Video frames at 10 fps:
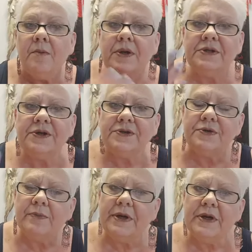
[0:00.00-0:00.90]
but it's
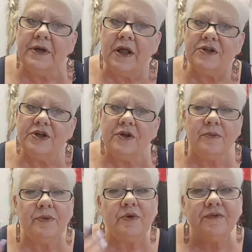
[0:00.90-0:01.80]
also about acknowledging all the
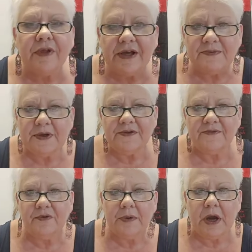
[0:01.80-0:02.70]
beautiful aspects
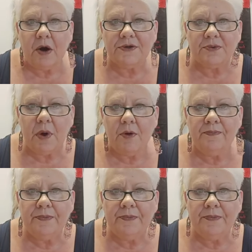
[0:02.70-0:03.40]
of who we are as well.